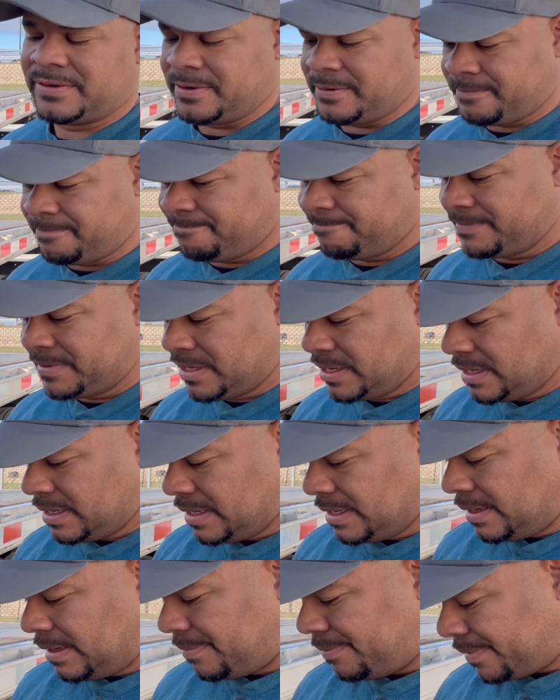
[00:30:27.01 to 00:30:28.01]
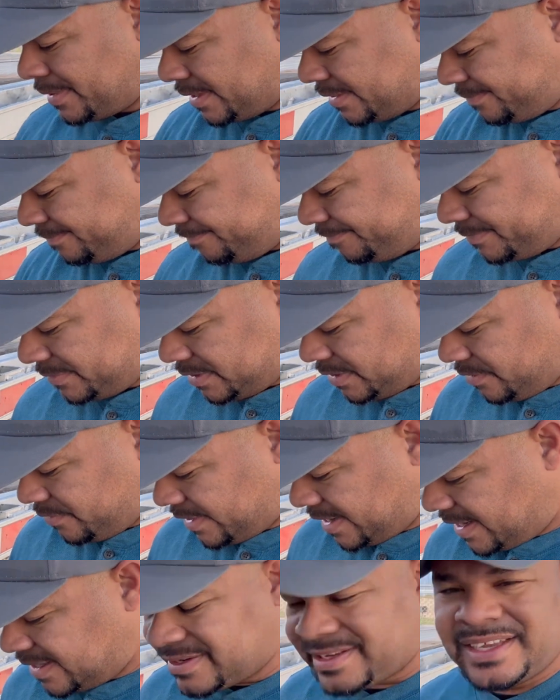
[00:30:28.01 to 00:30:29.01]
So, but you
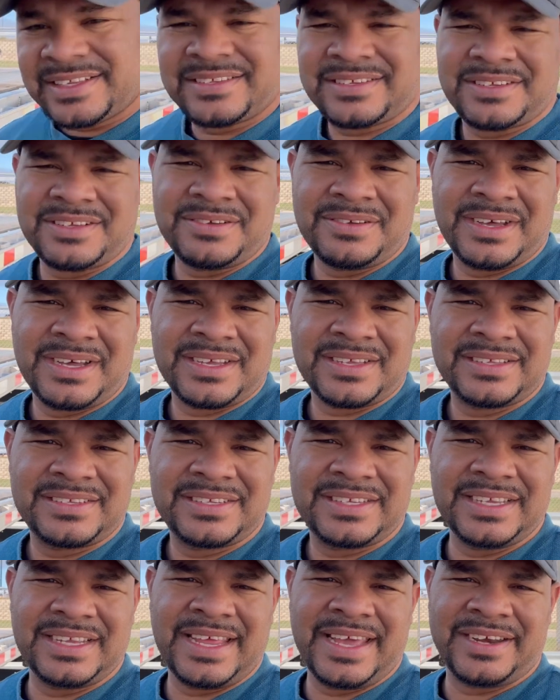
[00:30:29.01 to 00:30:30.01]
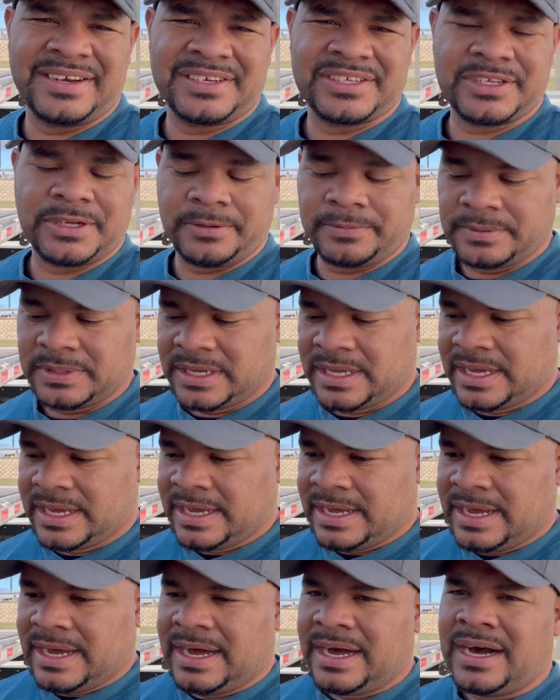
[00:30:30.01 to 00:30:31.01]
guys get to see you later. So
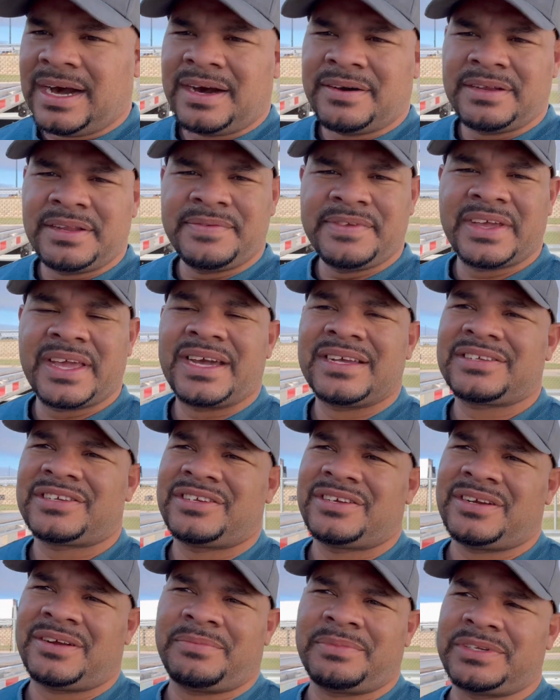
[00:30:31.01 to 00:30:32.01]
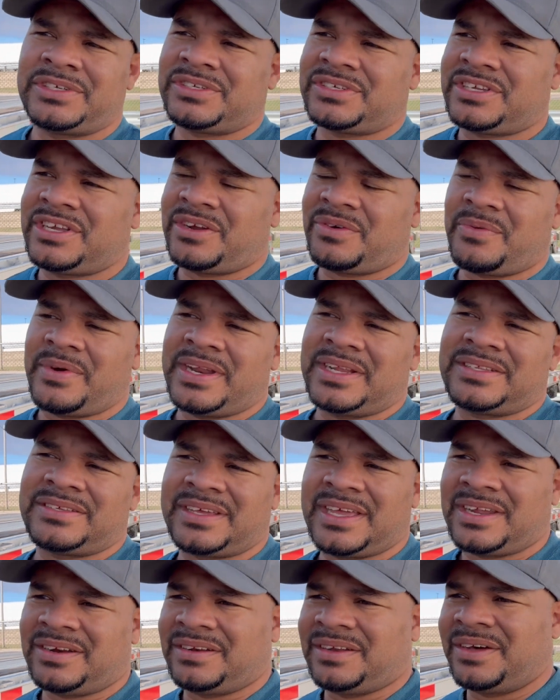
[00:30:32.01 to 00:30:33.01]
I'll leave you guys here. We're just here waiting to
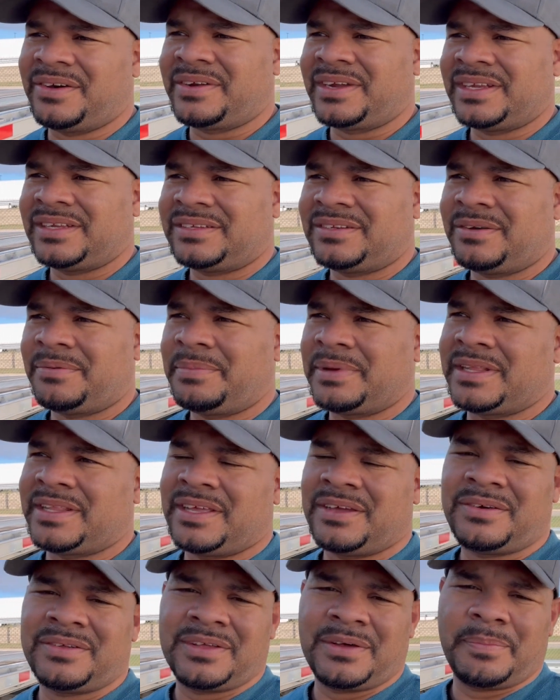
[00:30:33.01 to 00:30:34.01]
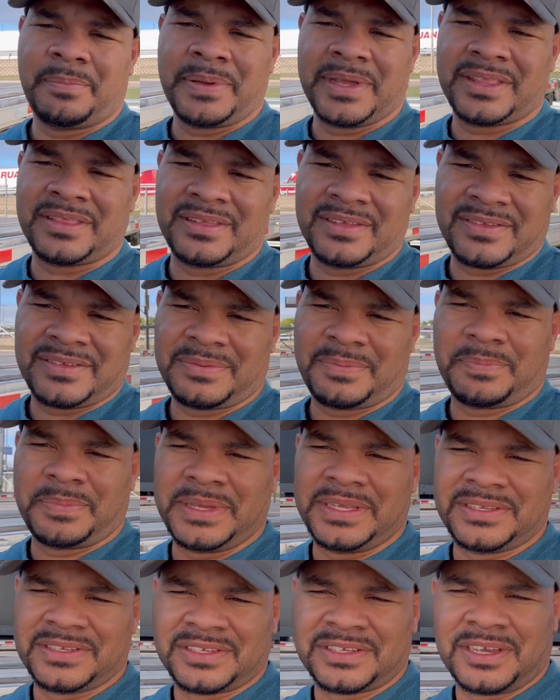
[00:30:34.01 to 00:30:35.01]
get unloaded. No big deal. They'll pick this
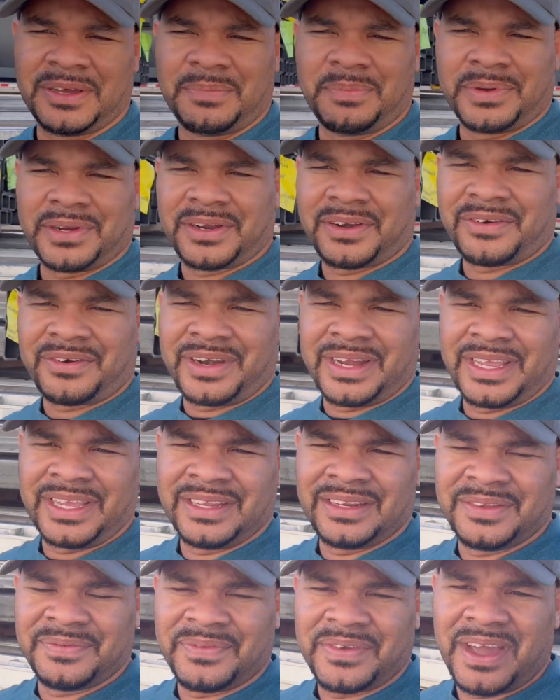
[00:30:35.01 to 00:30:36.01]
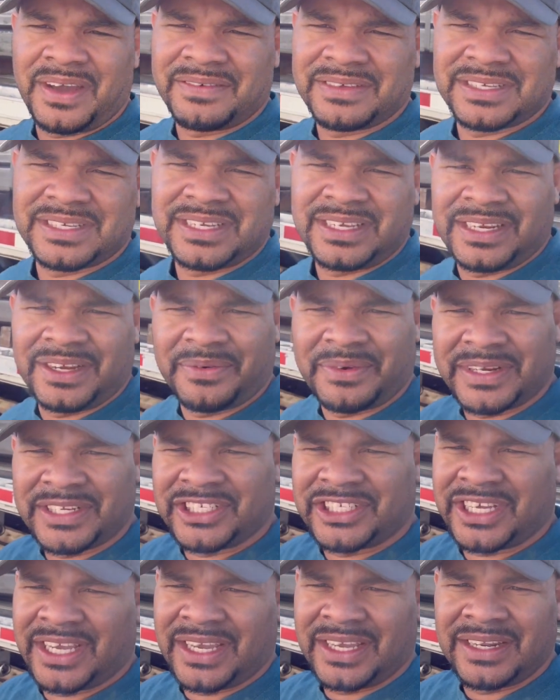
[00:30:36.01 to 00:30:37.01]
pieces up with a crane if you haven't seen it, with
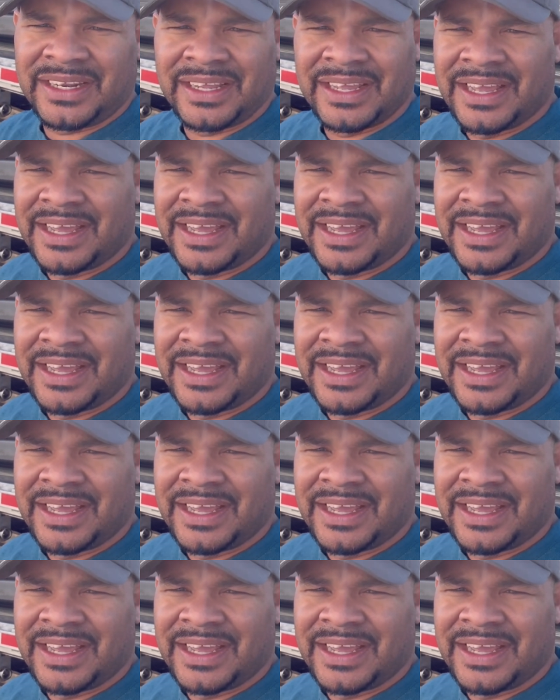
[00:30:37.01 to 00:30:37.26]
a chain.